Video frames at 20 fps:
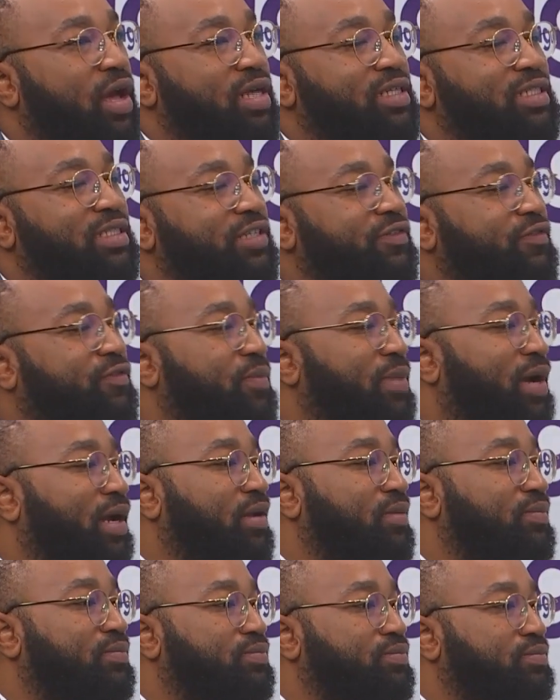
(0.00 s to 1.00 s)
Steve. In which
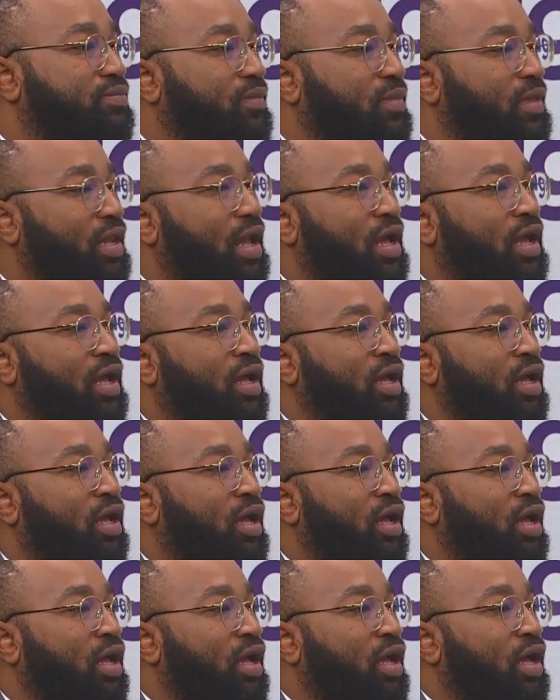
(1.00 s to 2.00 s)
role? As well,
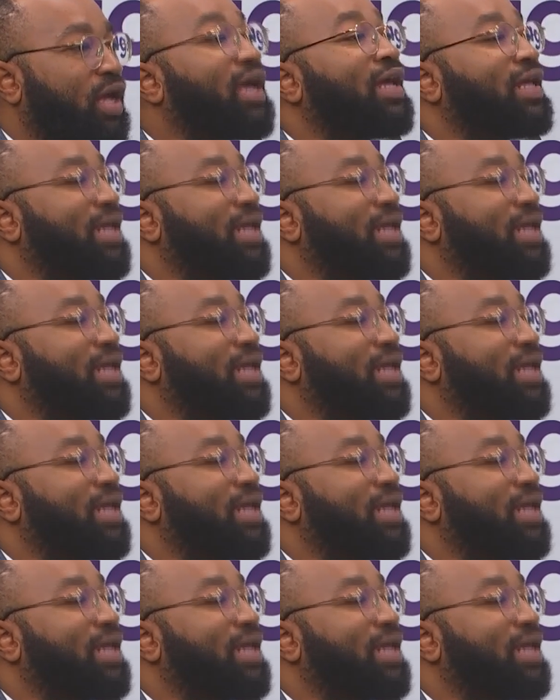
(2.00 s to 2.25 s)
technical director?